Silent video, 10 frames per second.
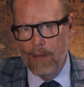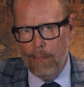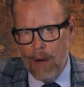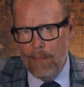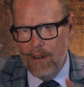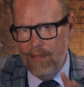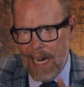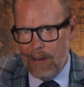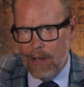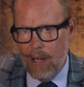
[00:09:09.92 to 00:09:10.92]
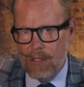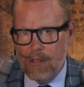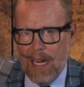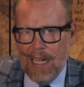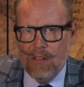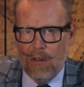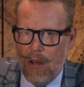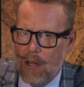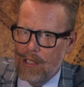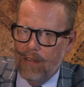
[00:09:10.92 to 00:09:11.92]
Department of Agriculture has
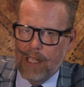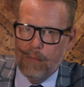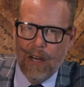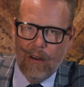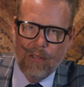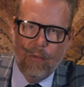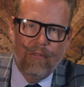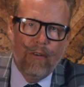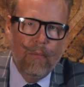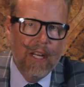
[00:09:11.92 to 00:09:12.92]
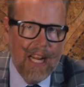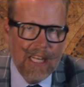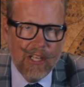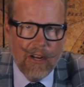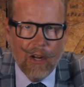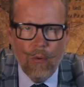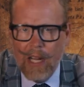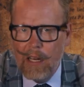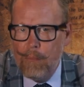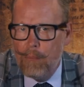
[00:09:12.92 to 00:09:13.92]
lots of experience with fermentation and
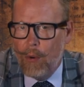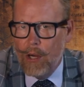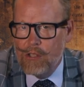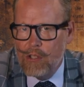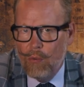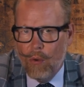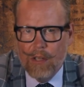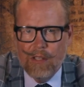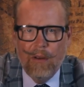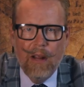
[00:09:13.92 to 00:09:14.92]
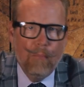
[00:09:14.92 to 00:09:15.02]
quickly points towards an